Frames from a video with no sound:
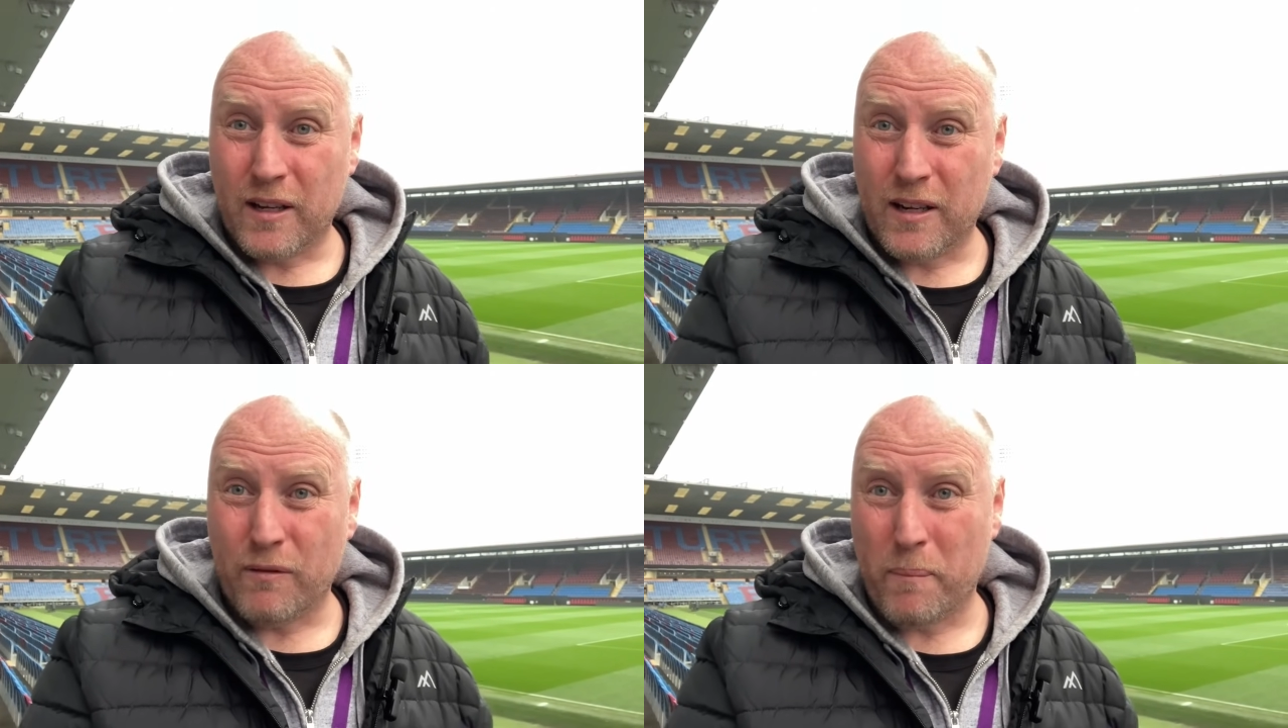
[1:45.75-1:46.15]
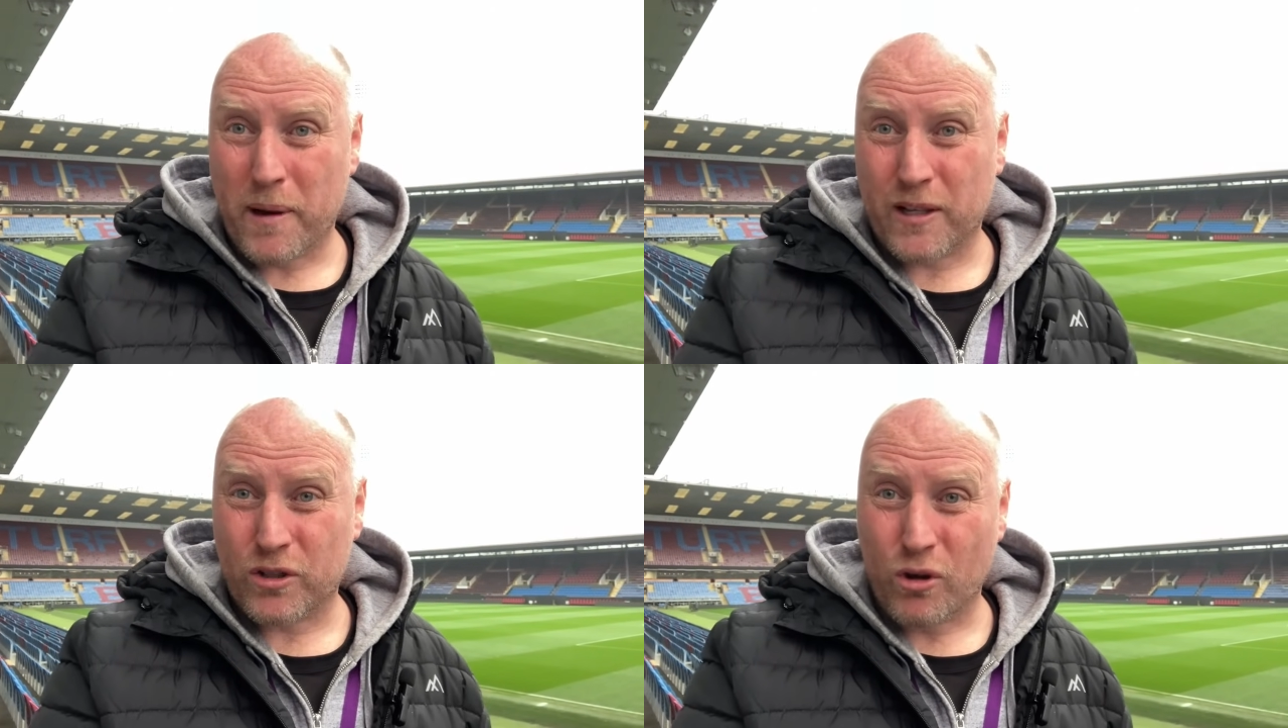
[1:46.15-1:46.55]
an even
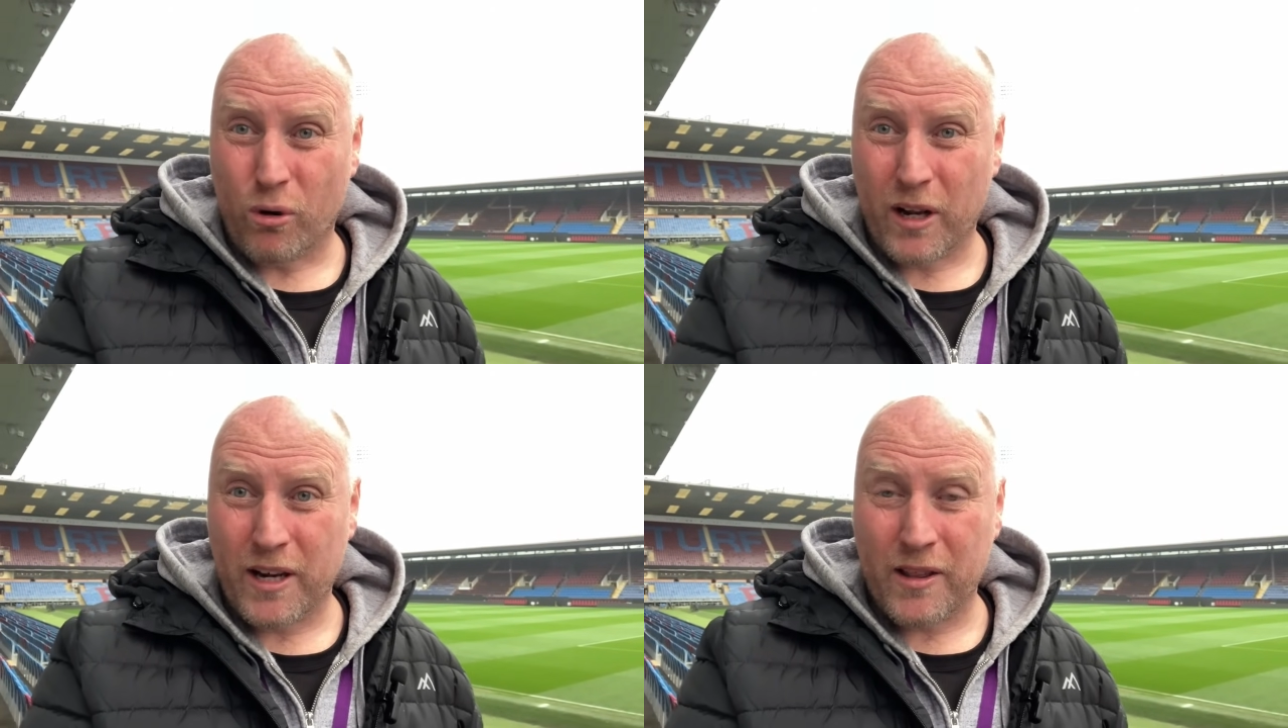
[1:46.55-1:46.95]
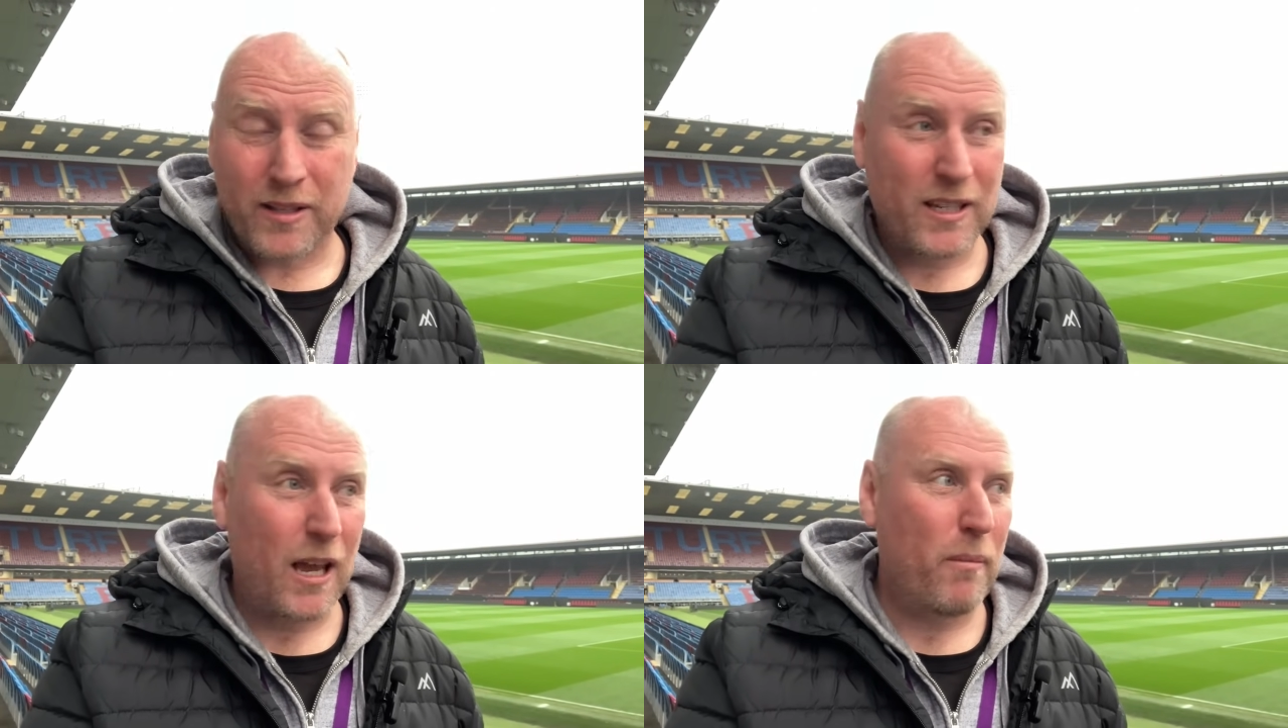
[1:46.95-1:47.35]
bigger scoreline in
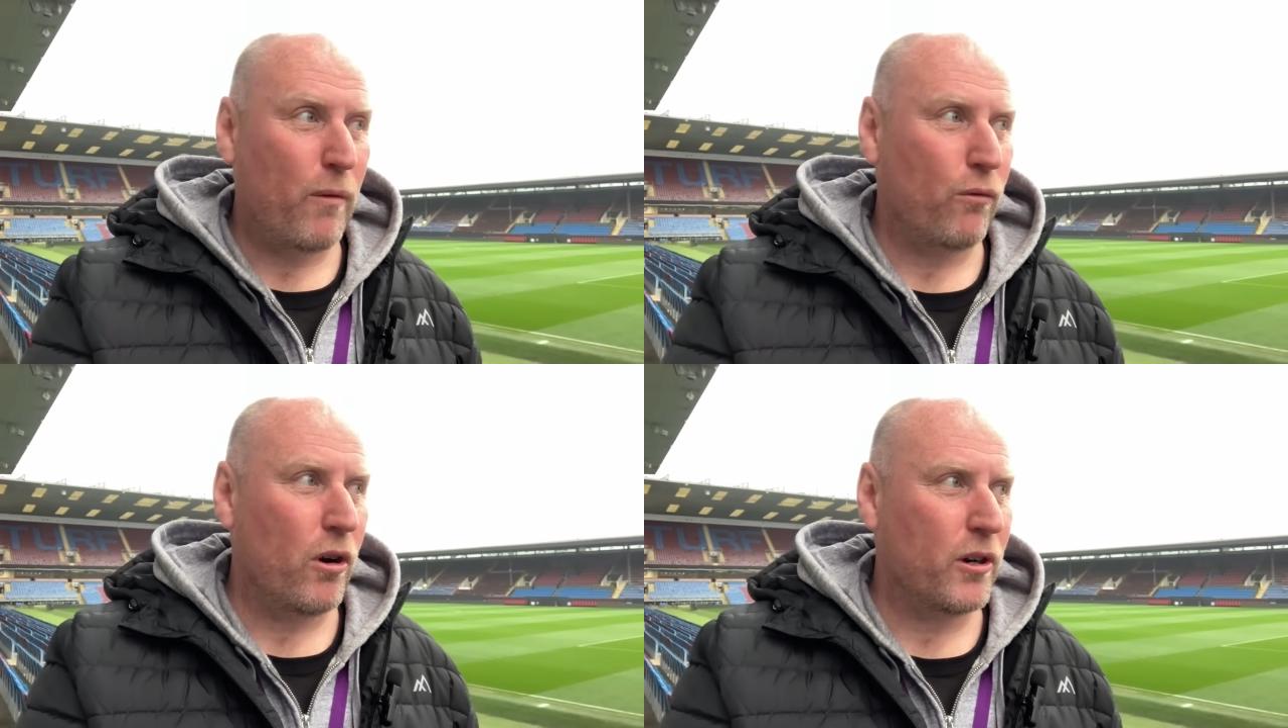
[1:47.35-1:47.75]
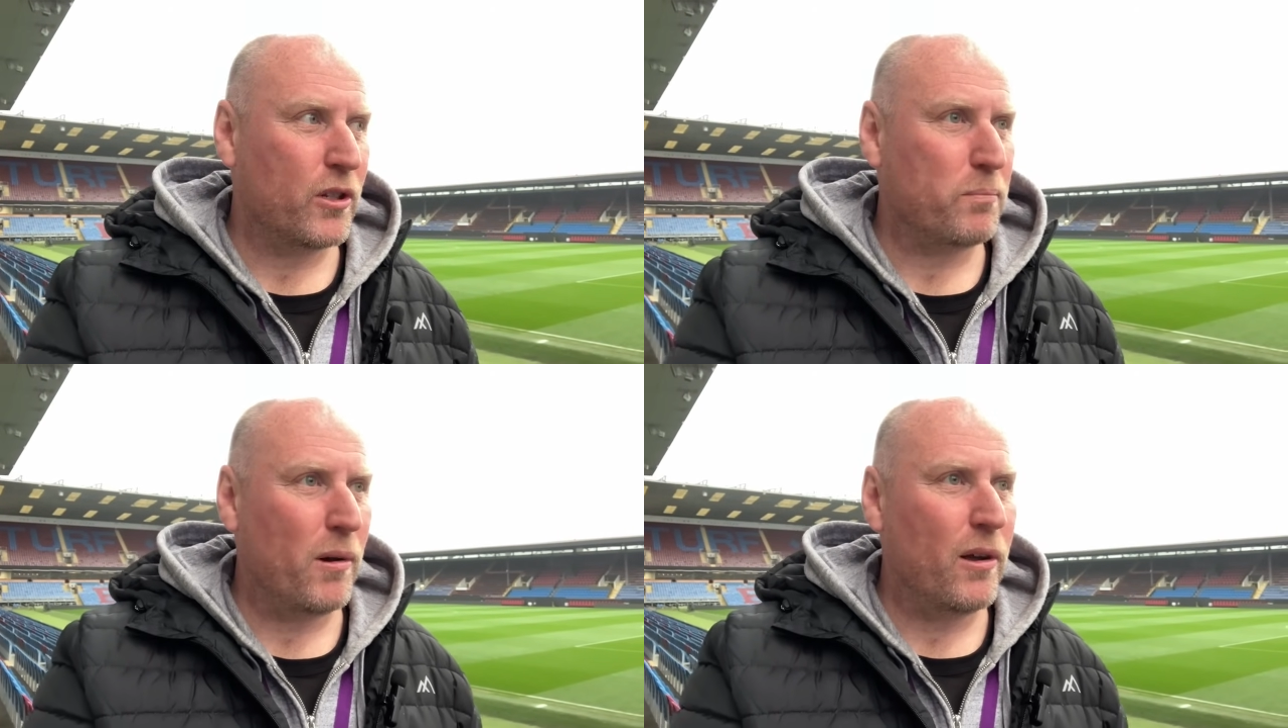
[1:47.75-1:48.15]
this game if we're honest.